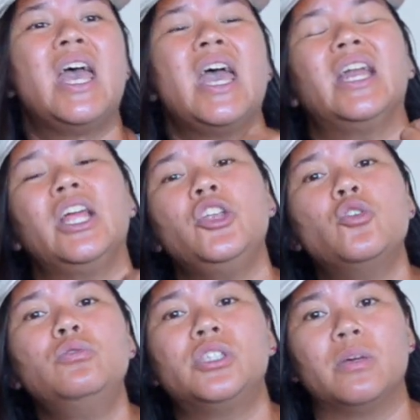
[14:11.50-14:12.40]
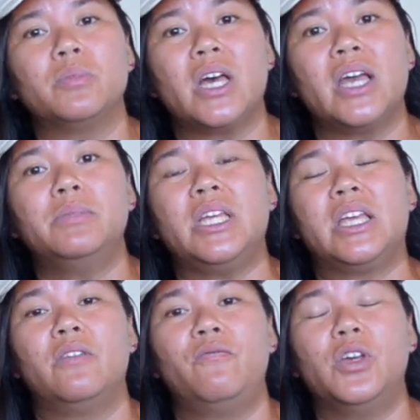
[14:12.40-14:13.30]
And I know sometimes it
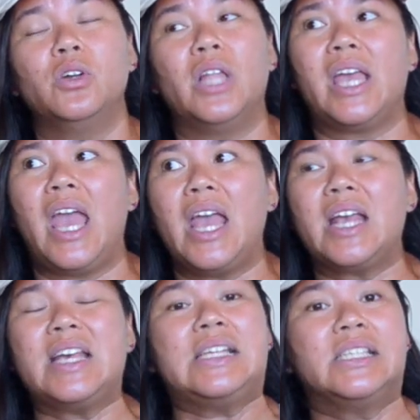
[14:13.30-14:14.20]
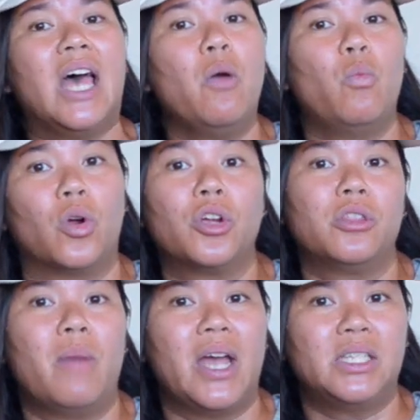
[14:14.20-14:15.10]
can feel like, hey, is that
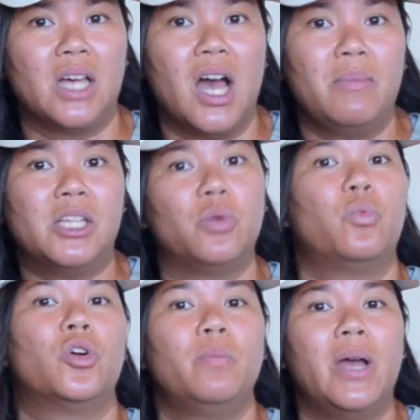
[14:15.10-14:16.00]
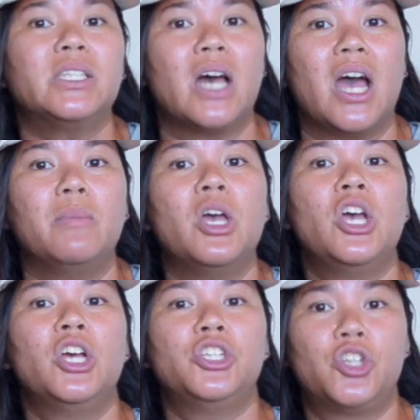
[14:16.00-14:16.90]
worth my time? Is it worth my time
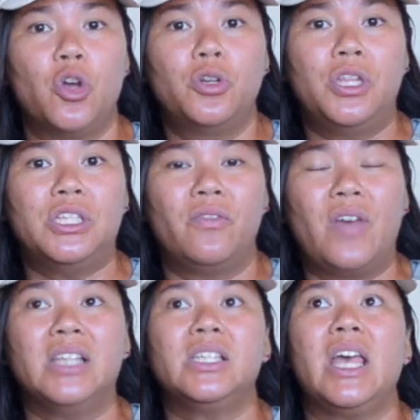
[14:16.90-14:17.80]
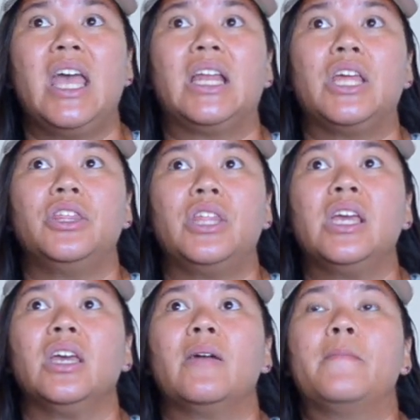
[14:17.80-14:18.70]
to go to these events? And I
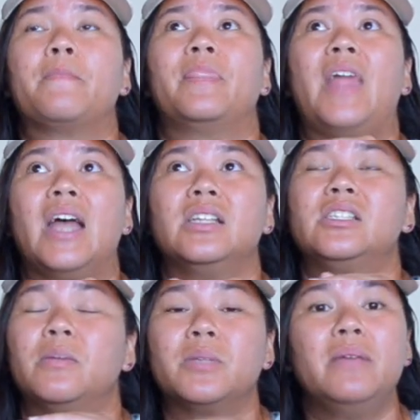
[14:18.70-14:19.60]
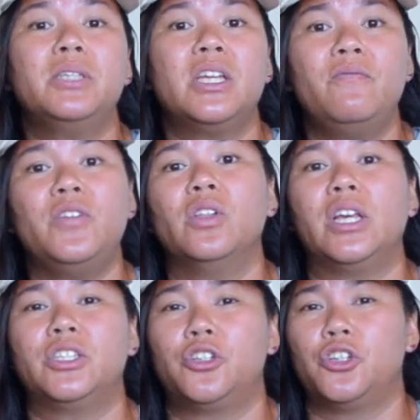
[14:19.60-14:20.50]
think that sometimes it can feel
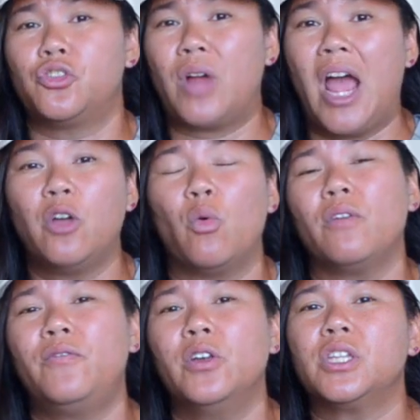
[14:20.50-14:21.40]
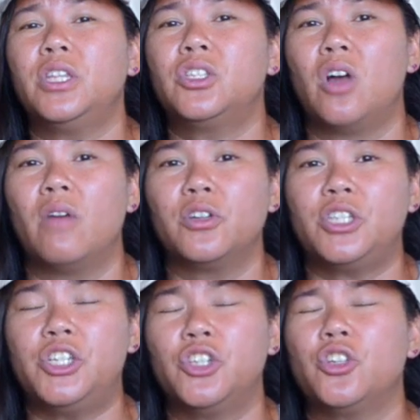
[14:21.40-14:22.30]
like such a drag, or it feels like these
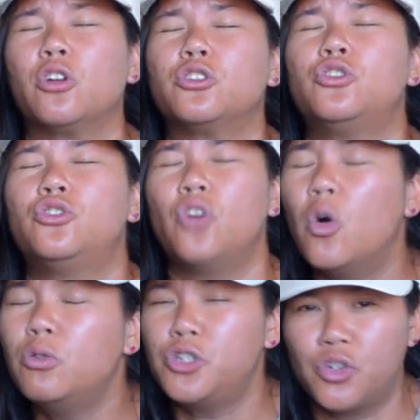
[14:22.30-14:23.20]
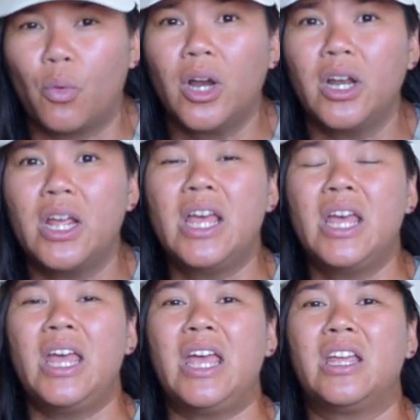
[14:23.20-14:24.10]
conversations are so short.
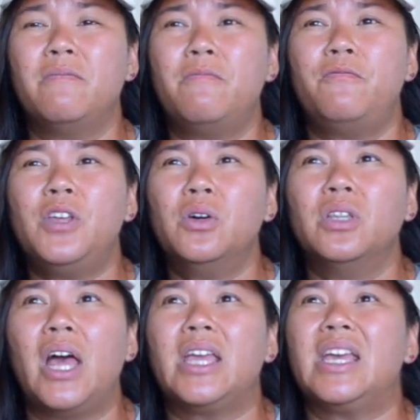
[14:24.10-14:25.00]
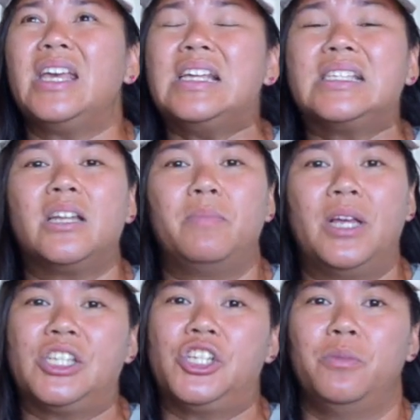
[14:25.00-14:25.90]
It can feel like, is that a
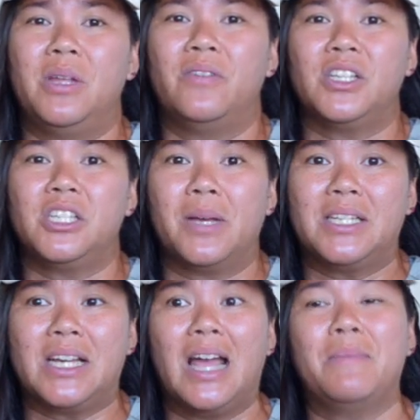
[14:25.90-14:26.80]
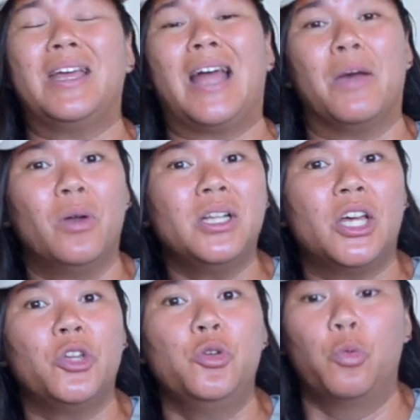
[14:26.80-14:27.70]
place I should be investing my time? And I want to
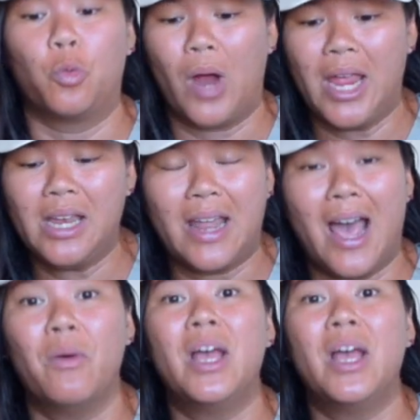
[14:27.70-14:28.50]
tell you right now,